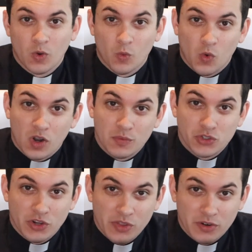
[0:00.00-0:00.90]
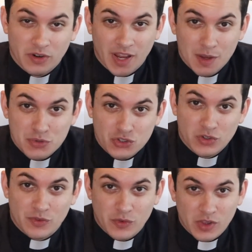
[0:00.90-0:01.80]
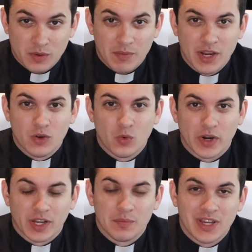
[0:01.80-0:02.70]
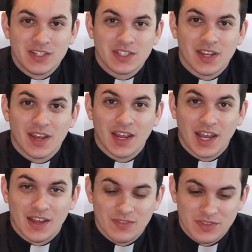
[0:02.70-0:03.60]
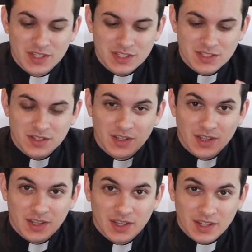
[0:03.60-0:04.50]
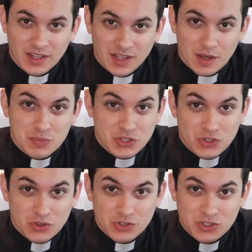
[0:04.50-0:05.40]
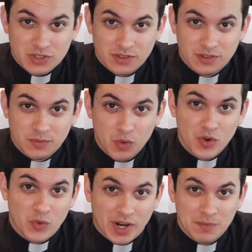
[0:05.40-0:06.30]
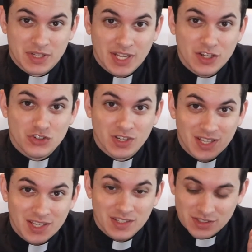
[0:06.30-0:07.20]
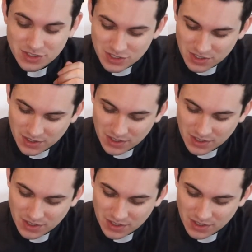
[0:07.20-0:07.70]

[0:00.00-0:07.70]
Welcome to another episode of Father Michael Recommends, and this episode's movie recommendation is